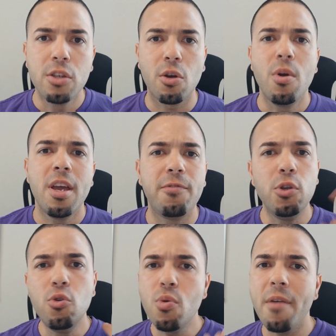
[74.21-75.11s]
So if
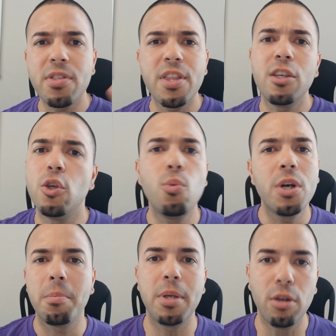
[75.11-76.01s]
you knew everything, you
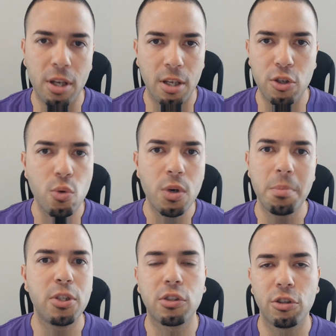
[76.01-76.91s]
wouldn't be looking, you
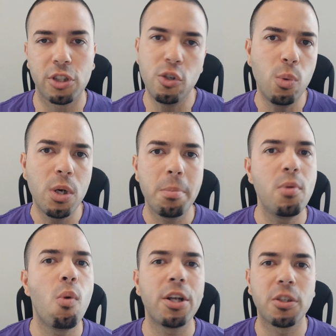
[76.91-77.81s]
wouldn't be searching, you wouldn't
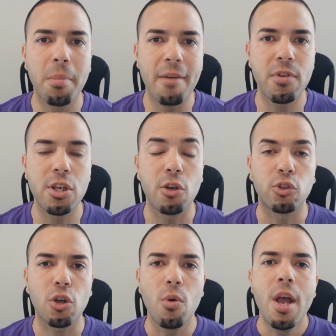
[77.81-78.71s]
be watching my videos.
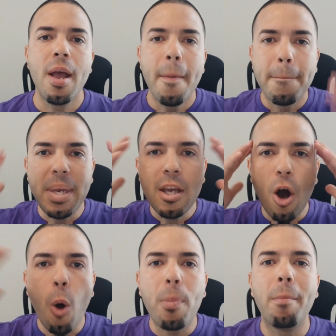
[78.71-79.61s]
So
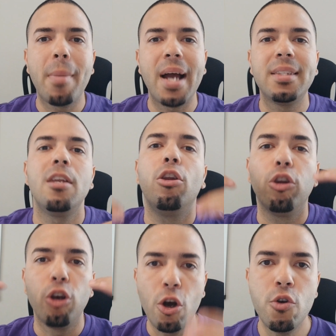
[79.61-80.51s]
be open-minded,
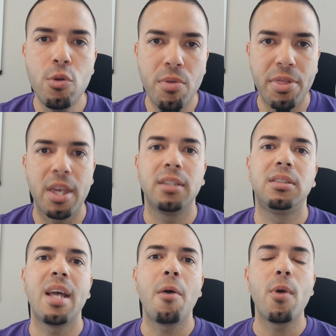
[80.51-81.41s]
learn new
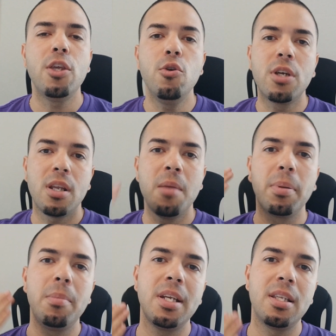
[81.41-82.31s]
things. That way you can
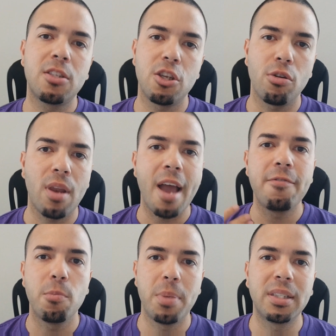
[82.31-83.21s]
implement into your
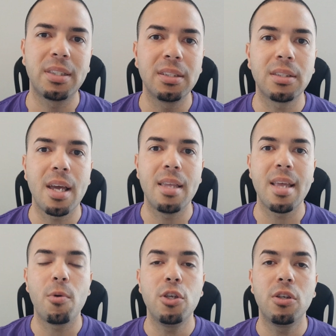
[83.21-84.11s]
life, your business,
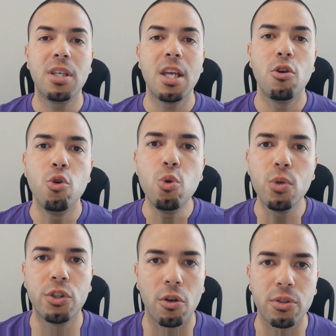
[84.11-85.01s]
and that way you can get new
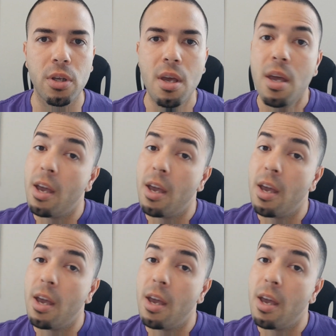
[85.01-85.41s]
results.